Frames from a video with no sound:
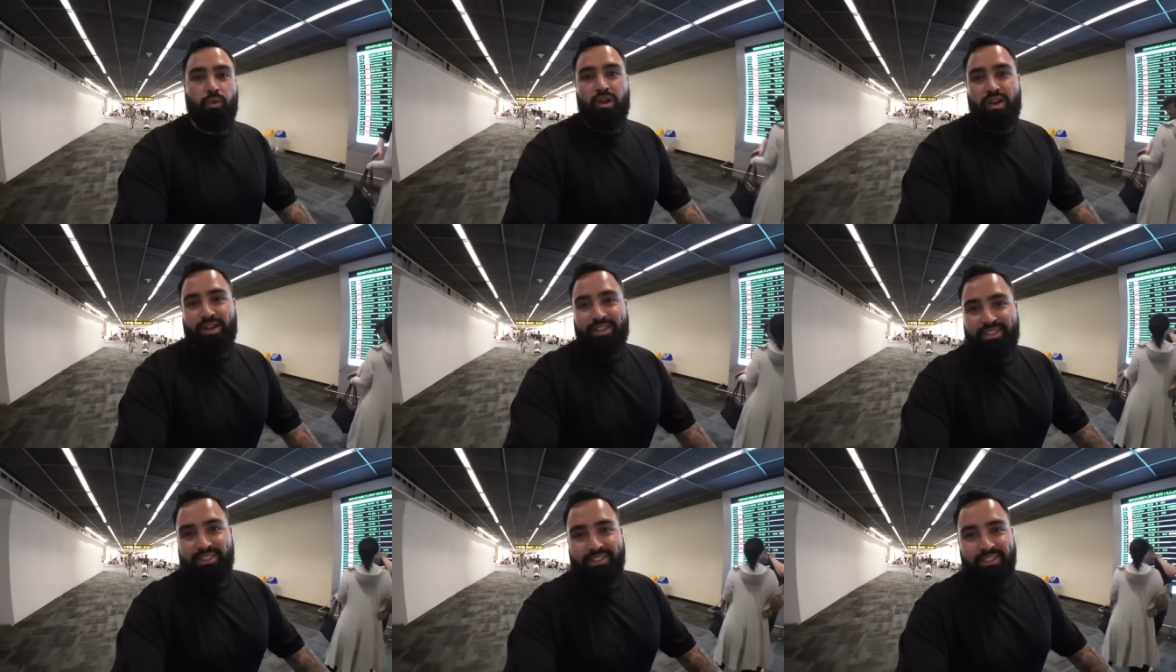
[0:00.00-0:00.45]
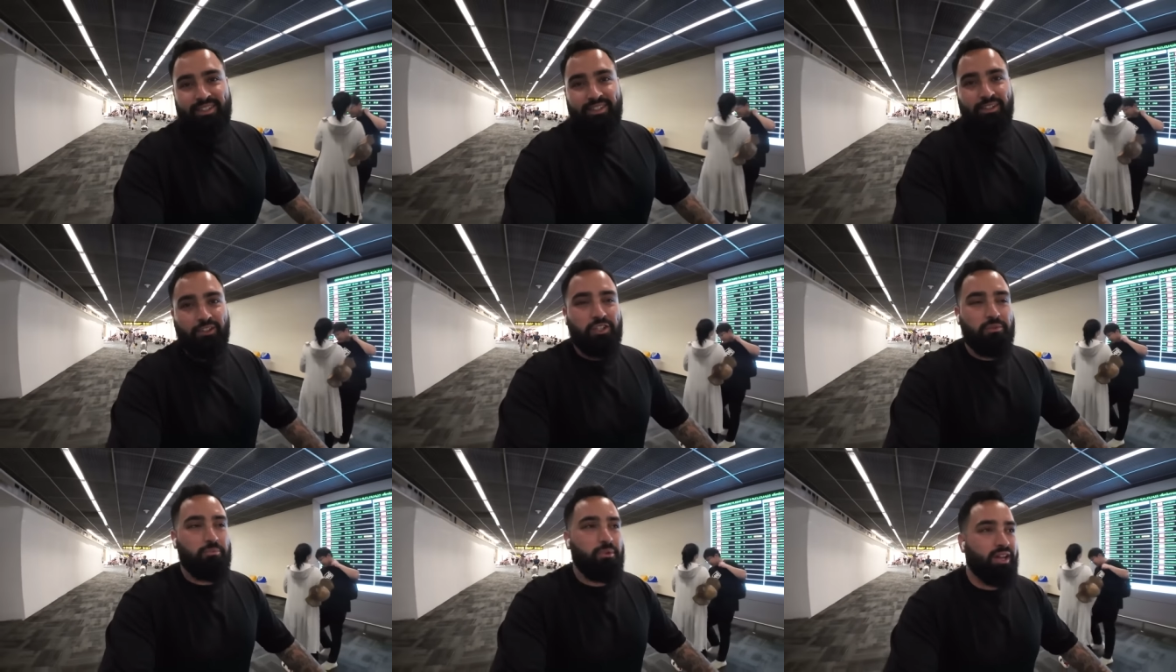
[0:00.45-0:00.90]
Well, I just
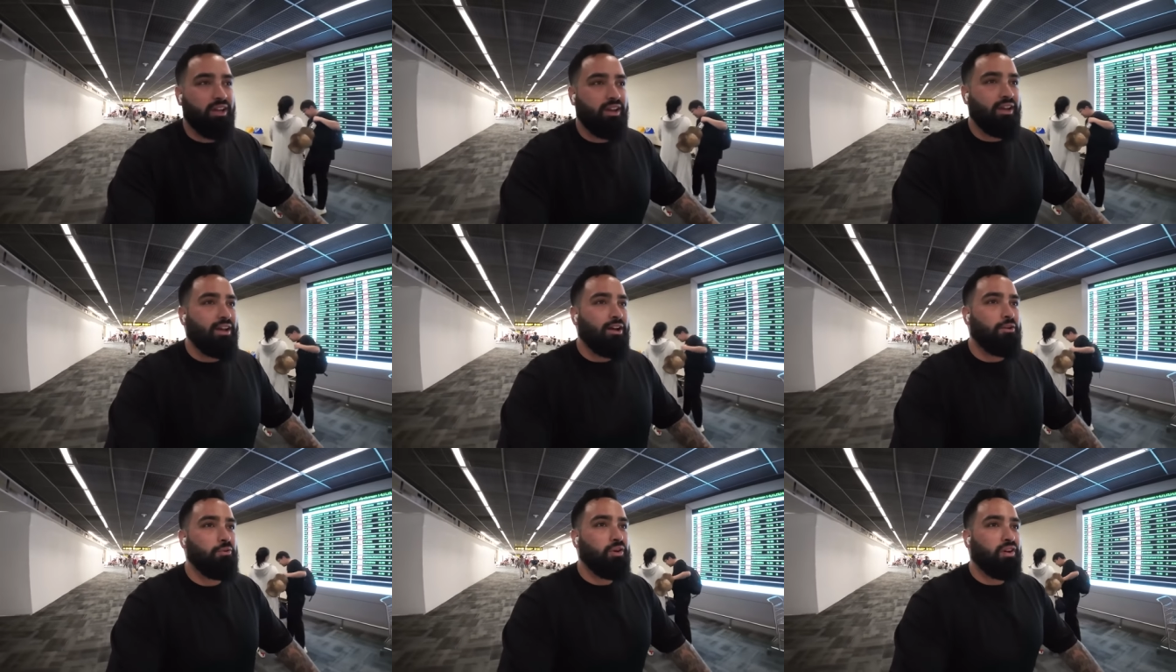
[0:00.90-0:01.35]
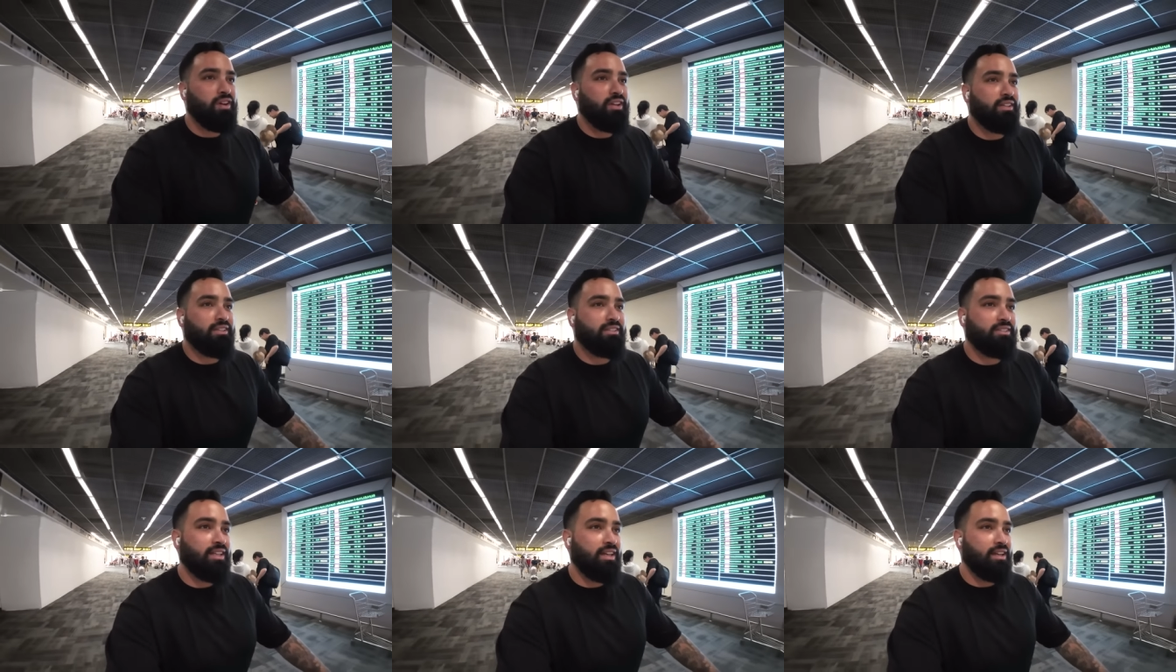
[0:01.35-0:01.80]
killed about an hour
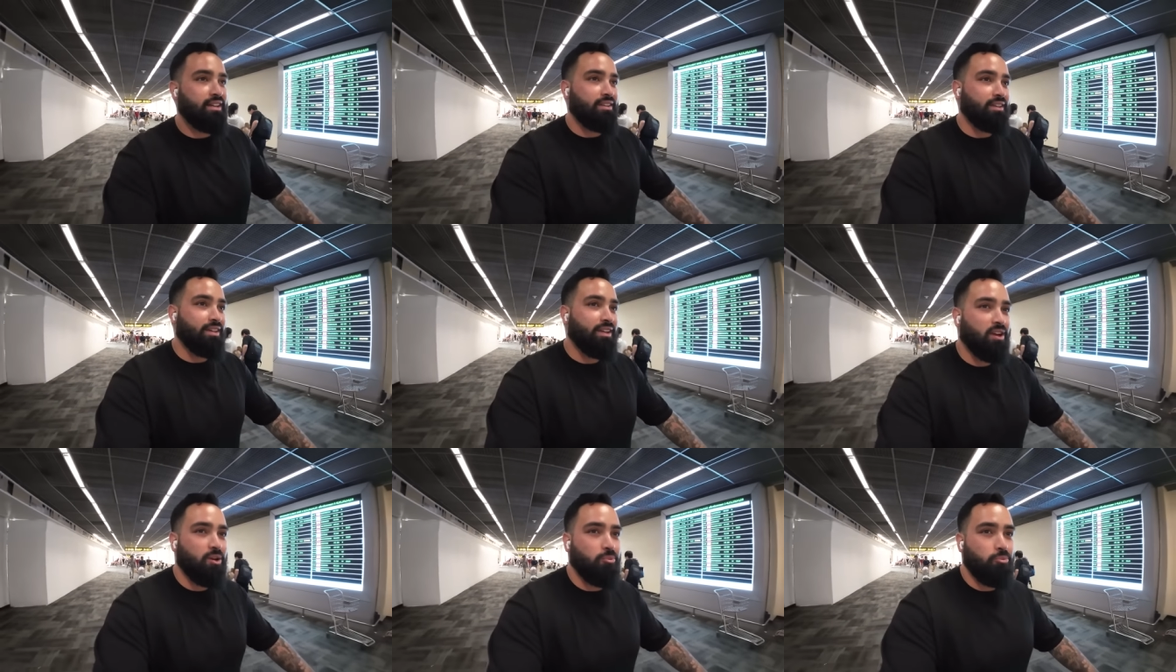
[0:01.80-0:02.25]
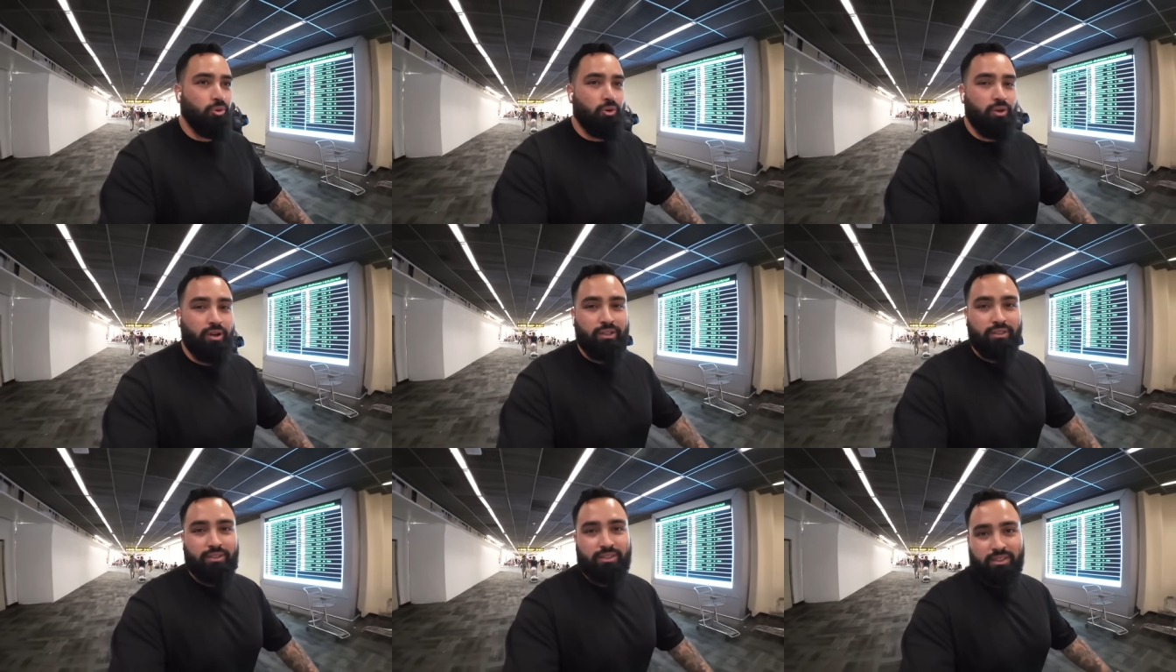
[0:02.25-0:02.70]
inside of the
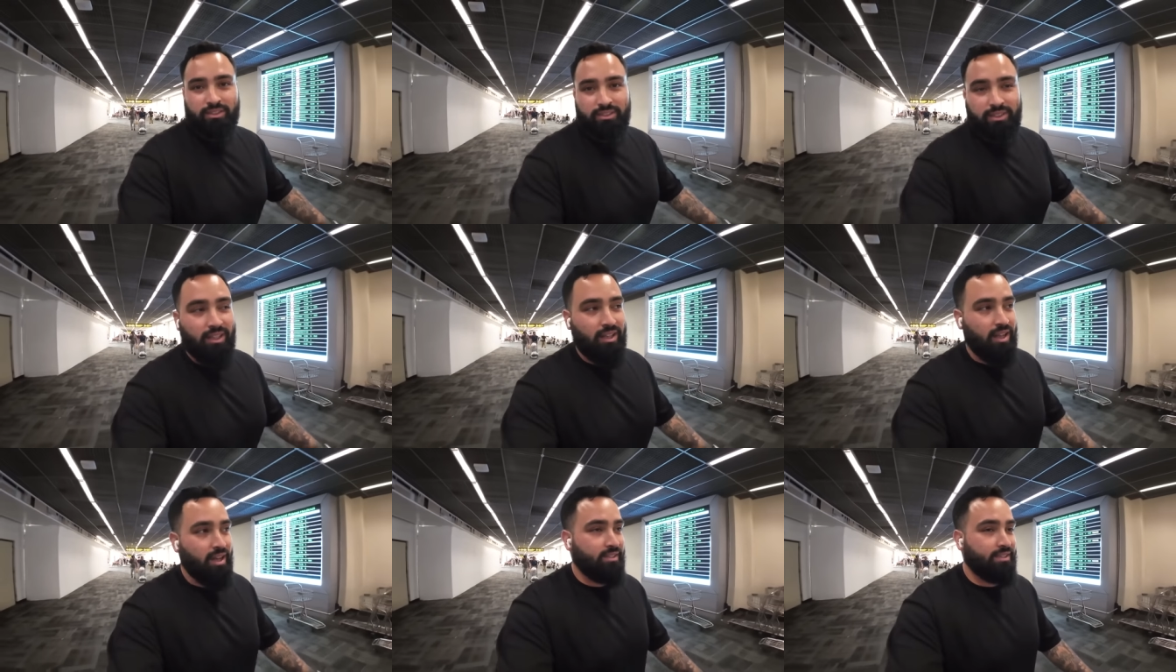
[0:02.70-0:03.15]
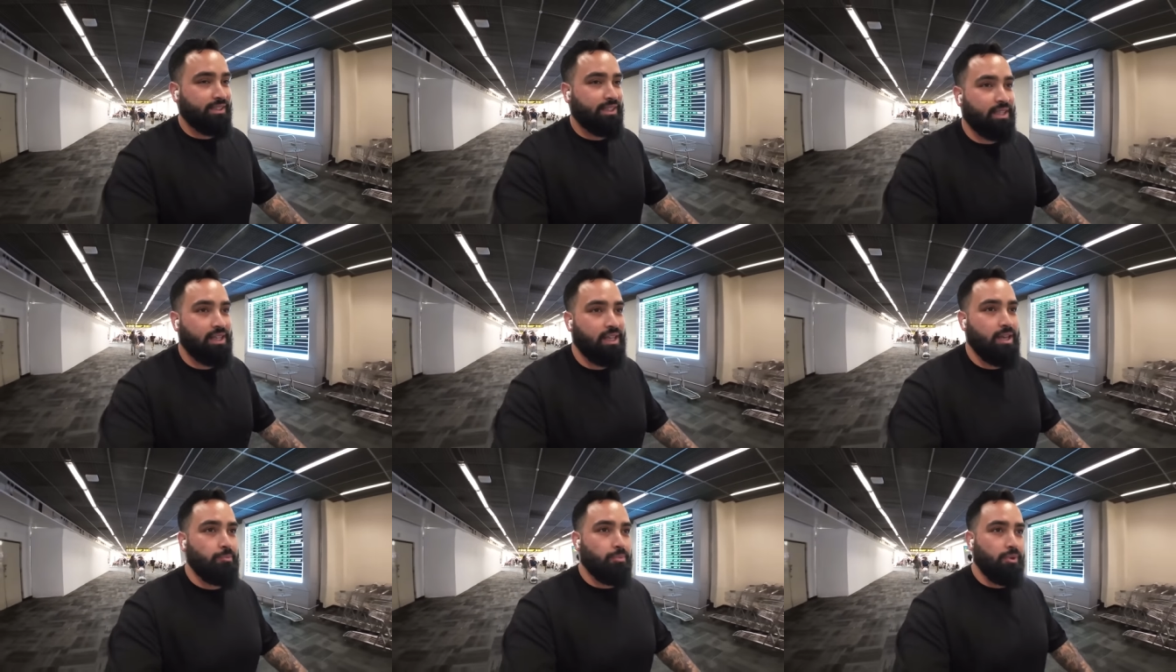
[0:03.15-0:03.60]
airport since the last
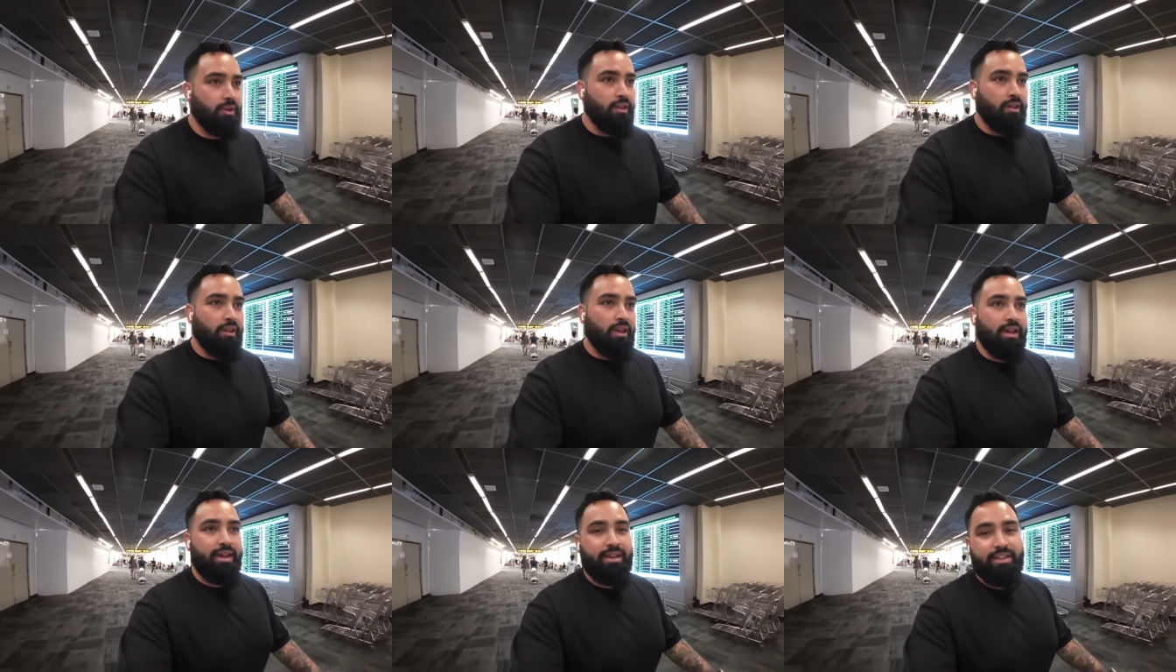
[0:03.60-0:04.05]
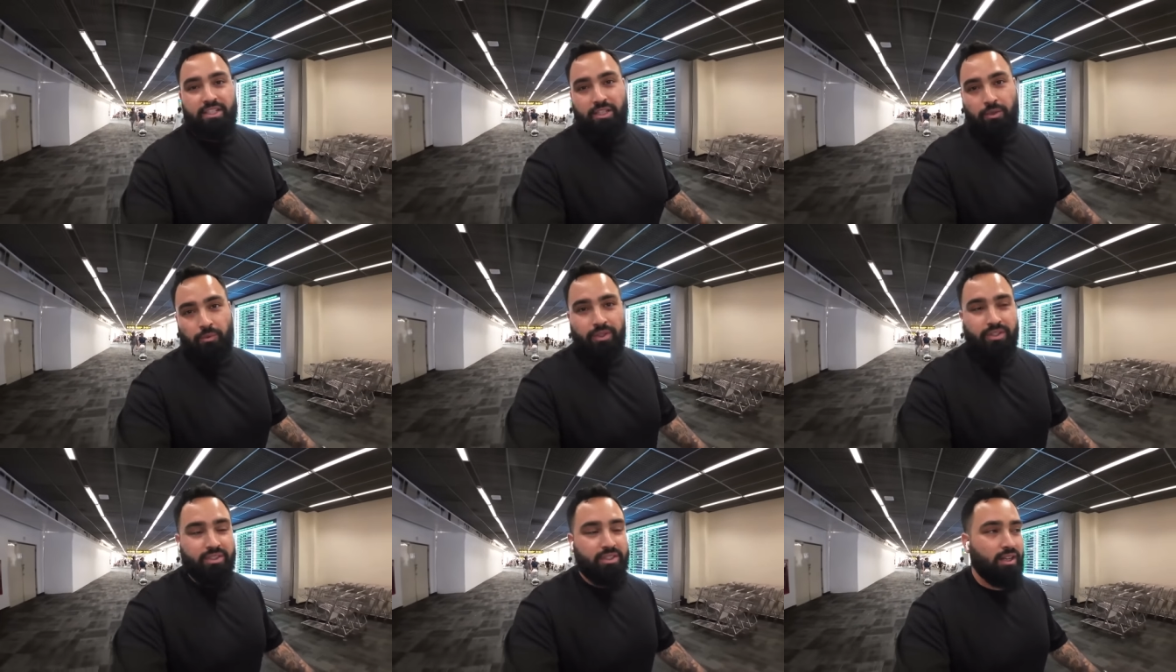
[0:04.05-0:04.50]
clip. I
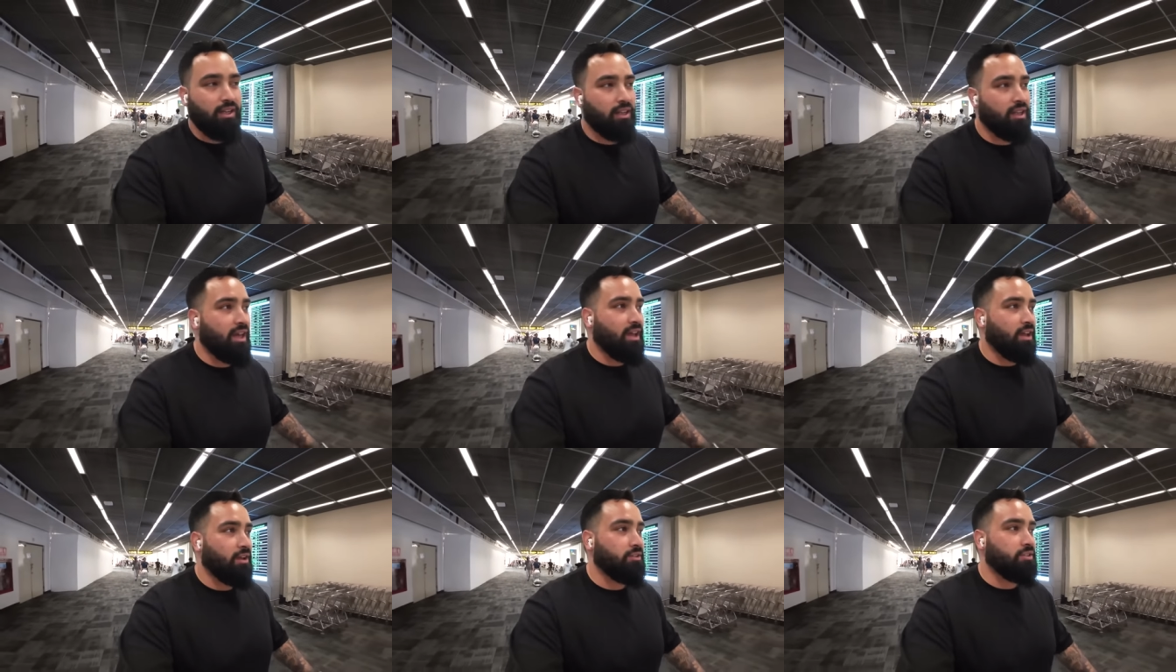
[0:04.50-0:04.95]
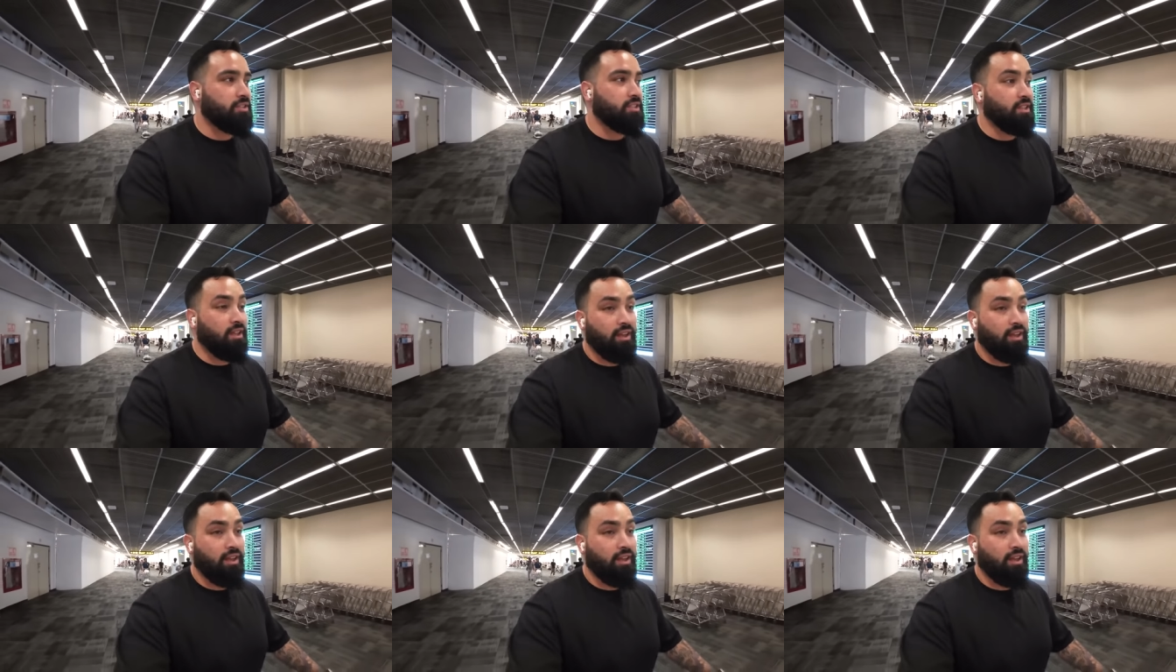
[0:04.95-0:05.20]
actually went to the lounge.